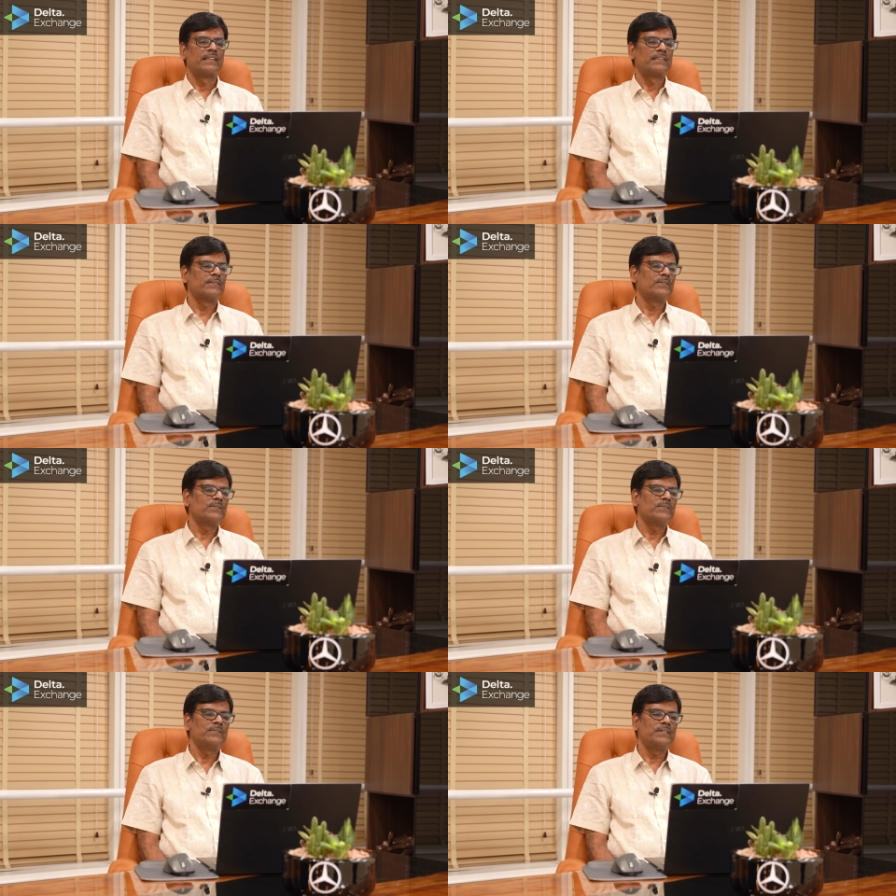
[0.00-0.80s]

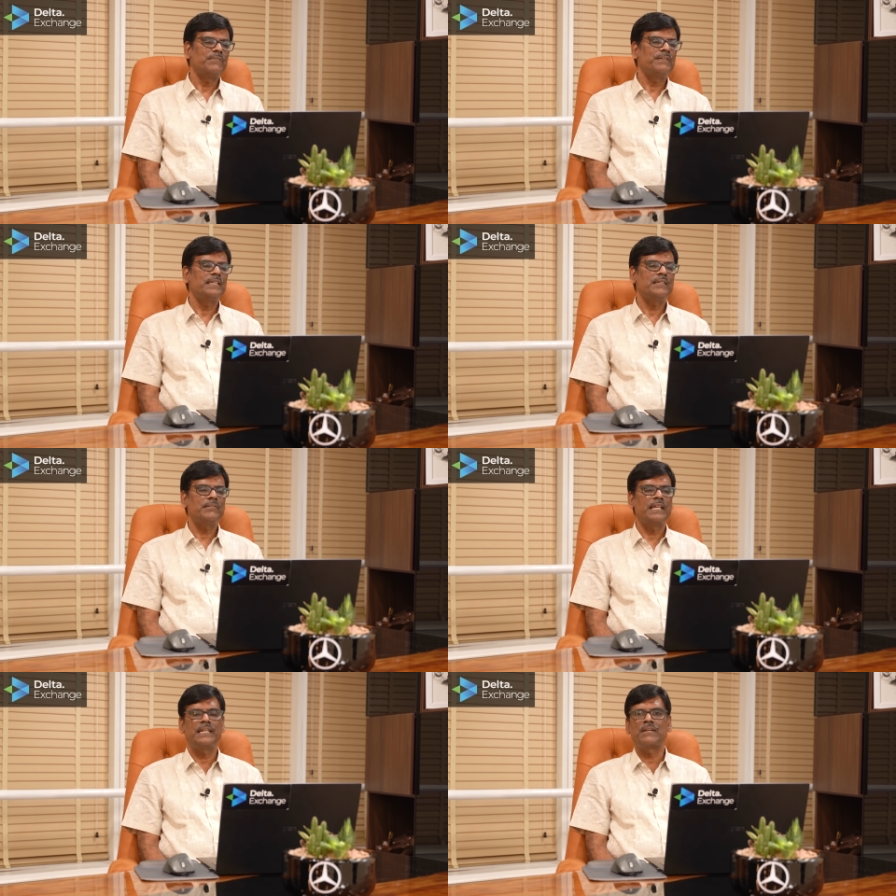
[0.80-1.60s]
So Nifty
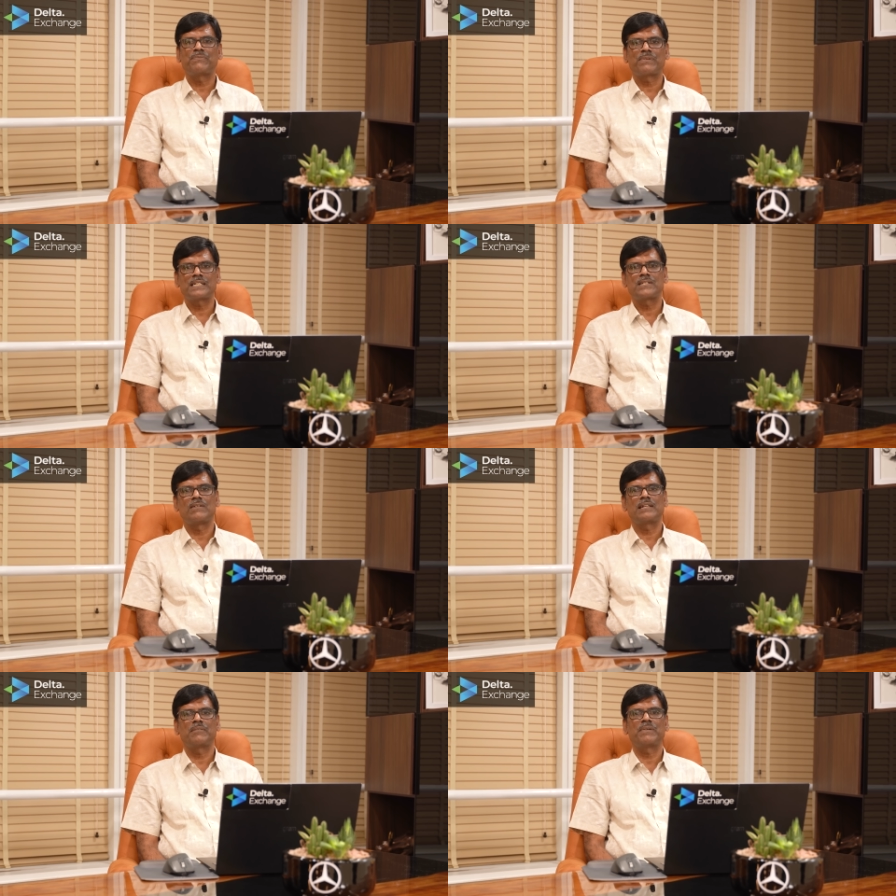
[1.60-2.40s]
hit a fresh
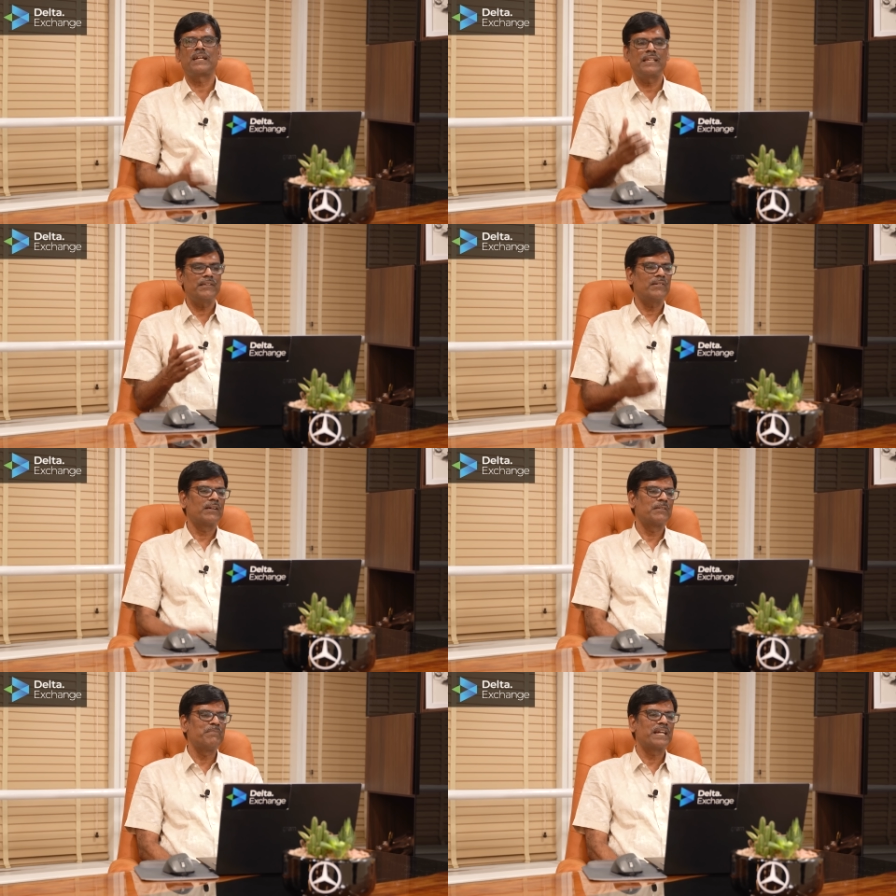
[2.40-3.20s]
all-time high
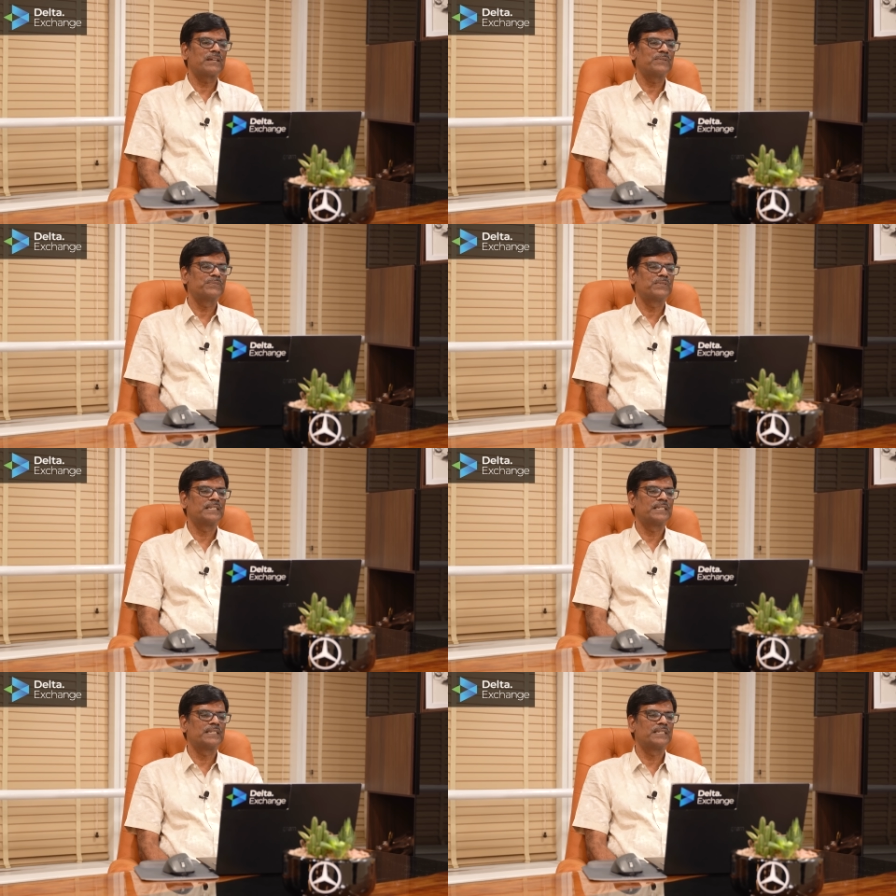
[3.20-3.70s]
on back of